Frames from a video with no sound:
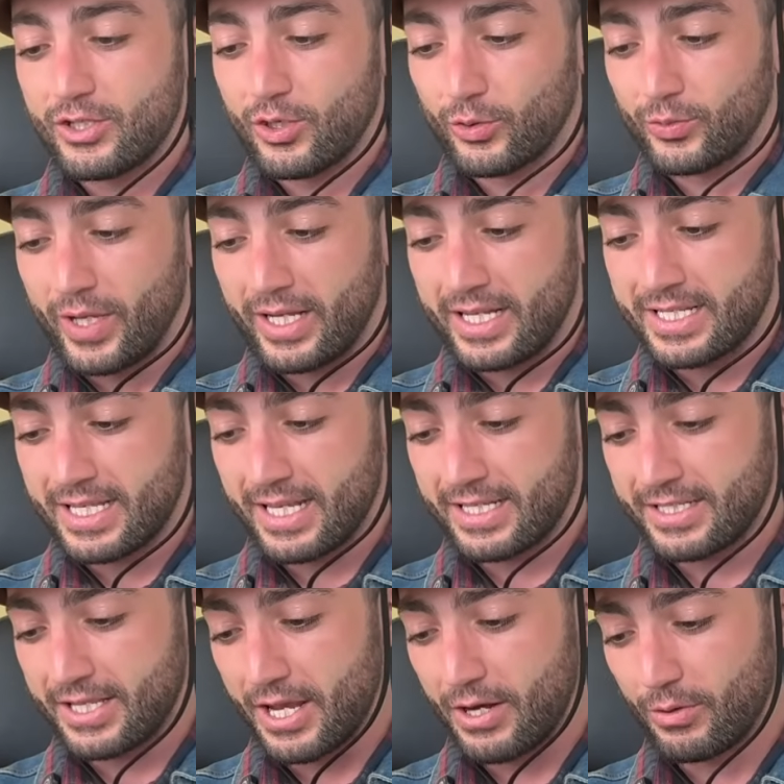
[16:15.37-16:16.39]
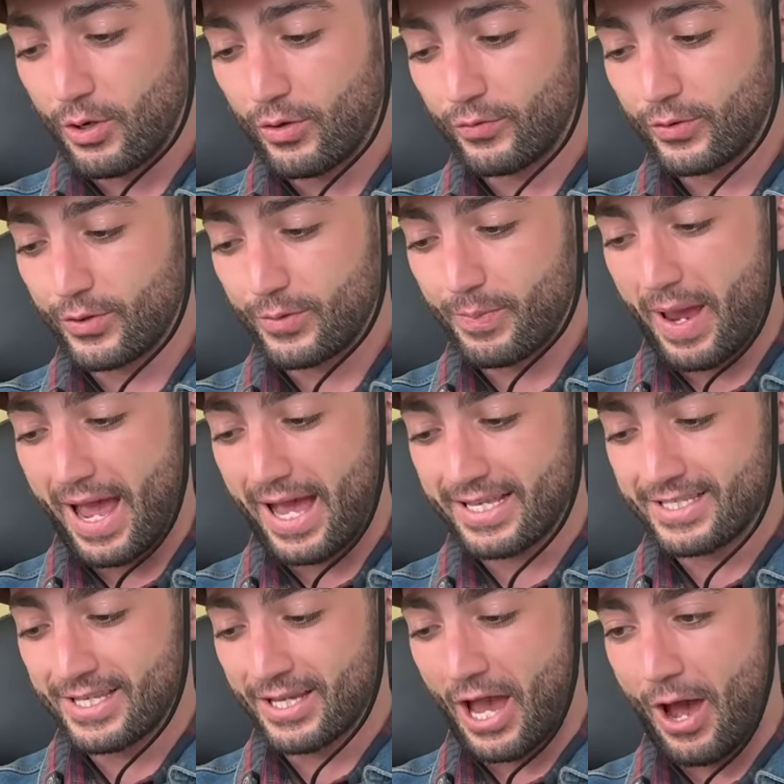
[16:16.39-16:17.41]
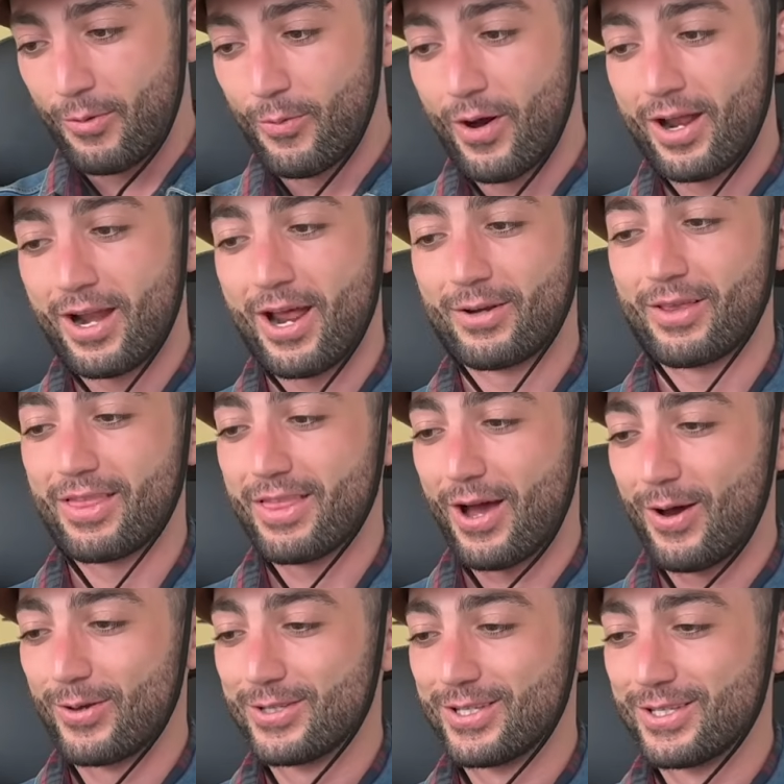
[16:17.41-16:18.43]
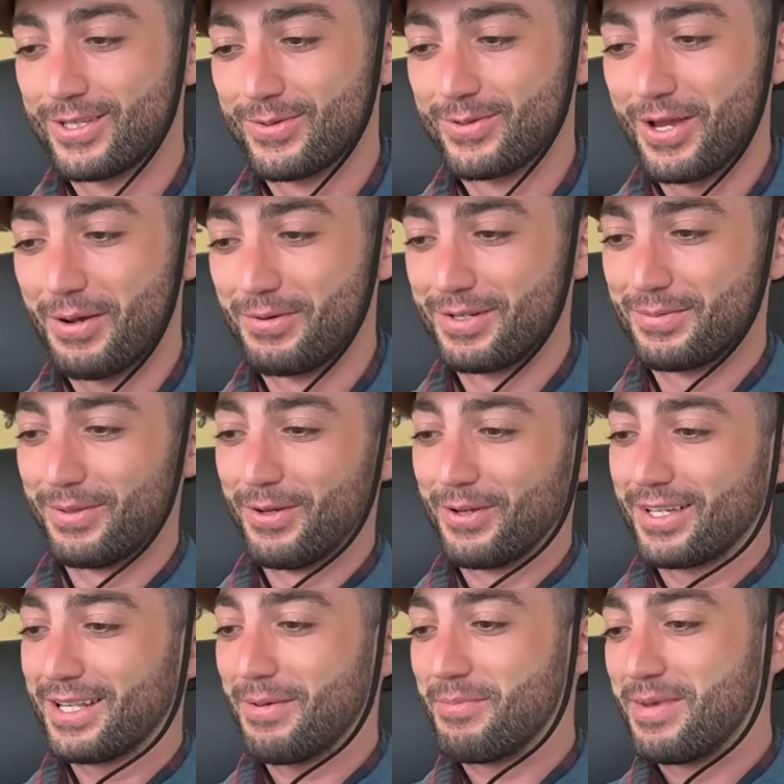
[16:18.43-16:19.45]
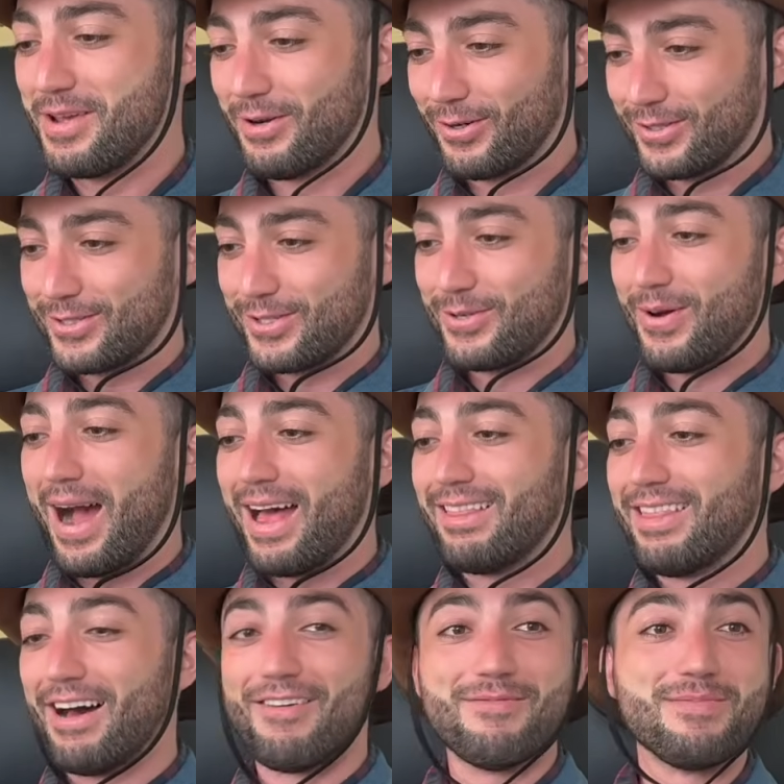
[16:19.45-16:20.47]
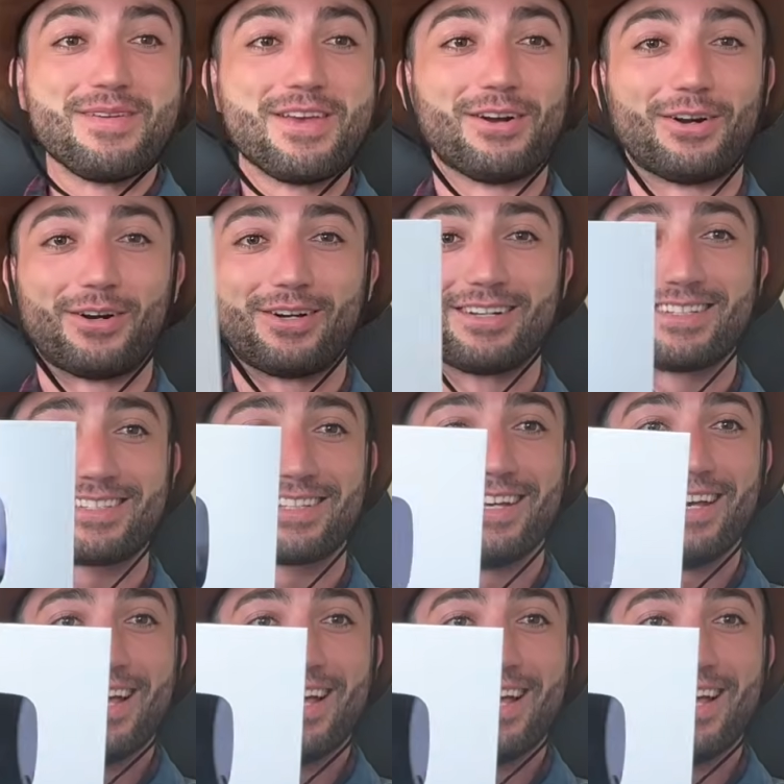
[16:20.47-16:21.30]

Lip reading: to Renaissance Tarot for passing 100,000 subscribers. We got a mirror too. I love mirrors.